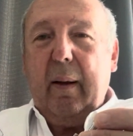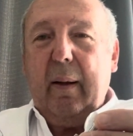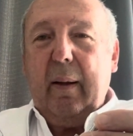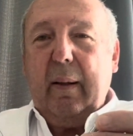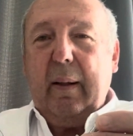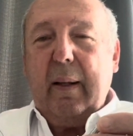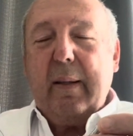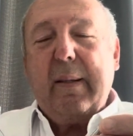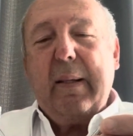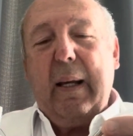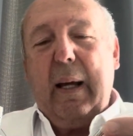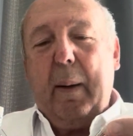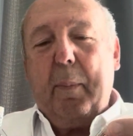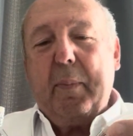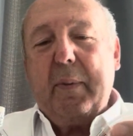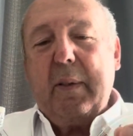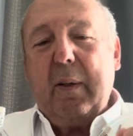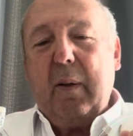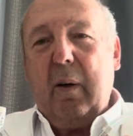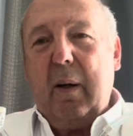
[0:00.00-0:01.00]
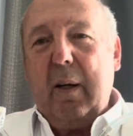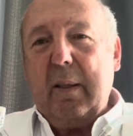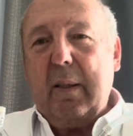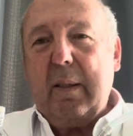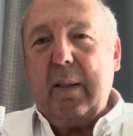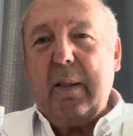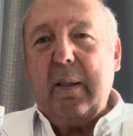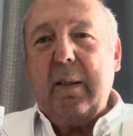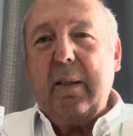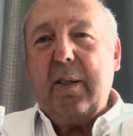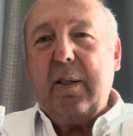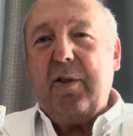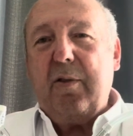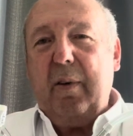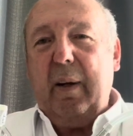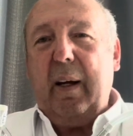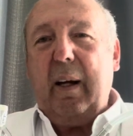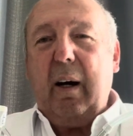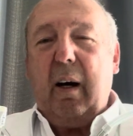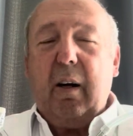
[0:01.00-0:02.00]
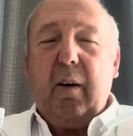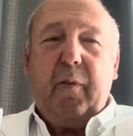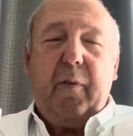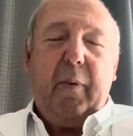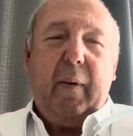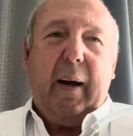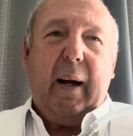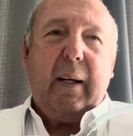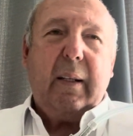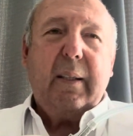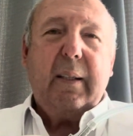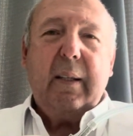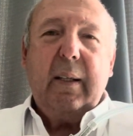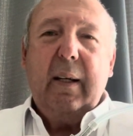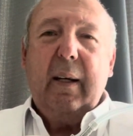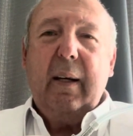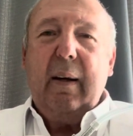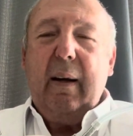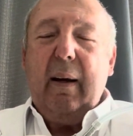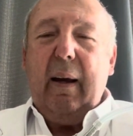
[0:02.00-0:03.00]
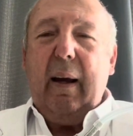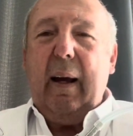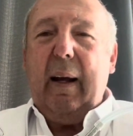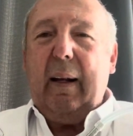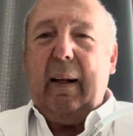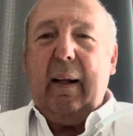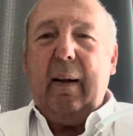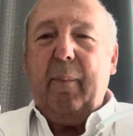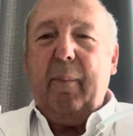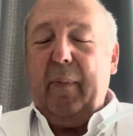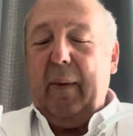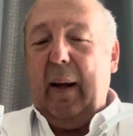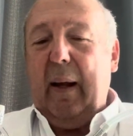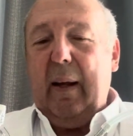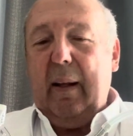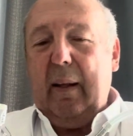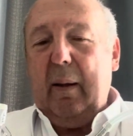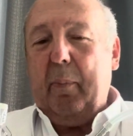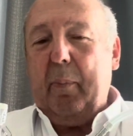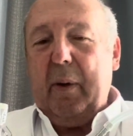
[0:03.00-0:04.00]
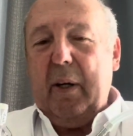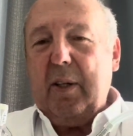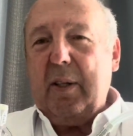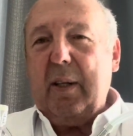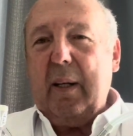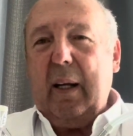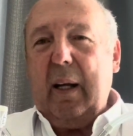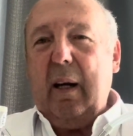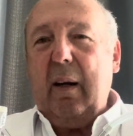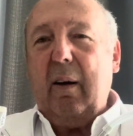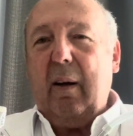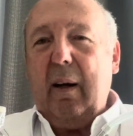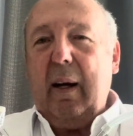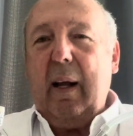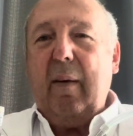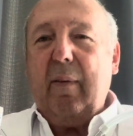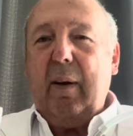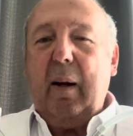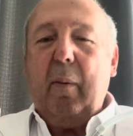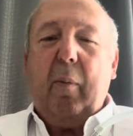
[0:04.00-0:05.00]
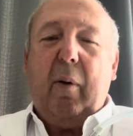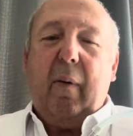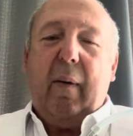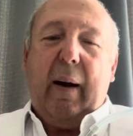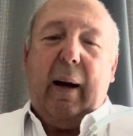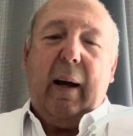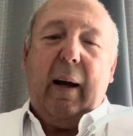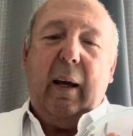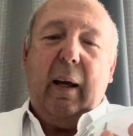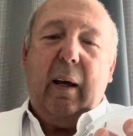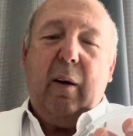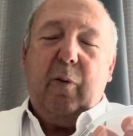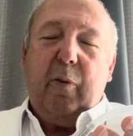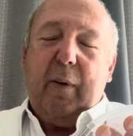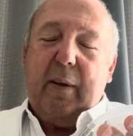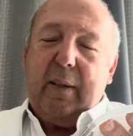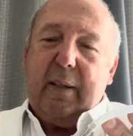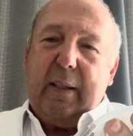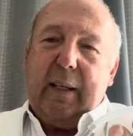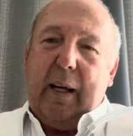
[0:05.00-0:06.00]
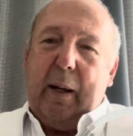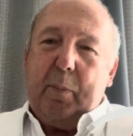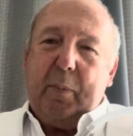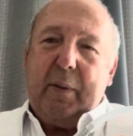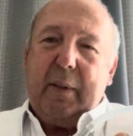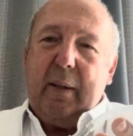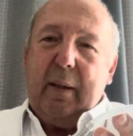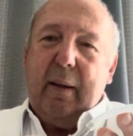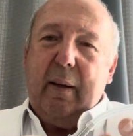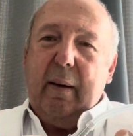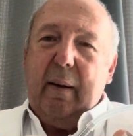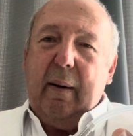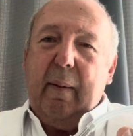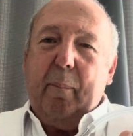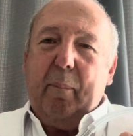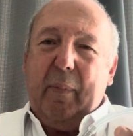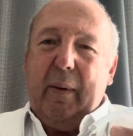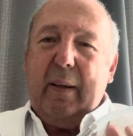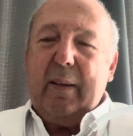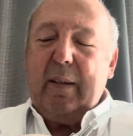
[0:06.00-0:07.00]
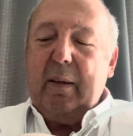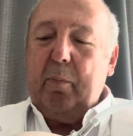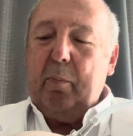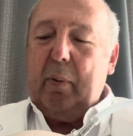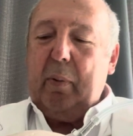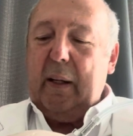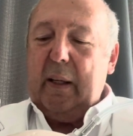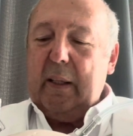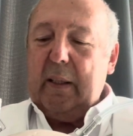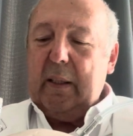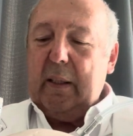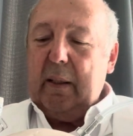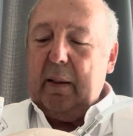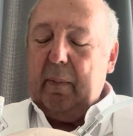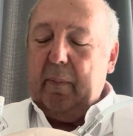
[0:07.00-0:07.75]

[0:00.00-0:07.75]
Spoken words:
the SEPS cause streak artifacts, and the patient cannot have an MRI if a SEPS is in place.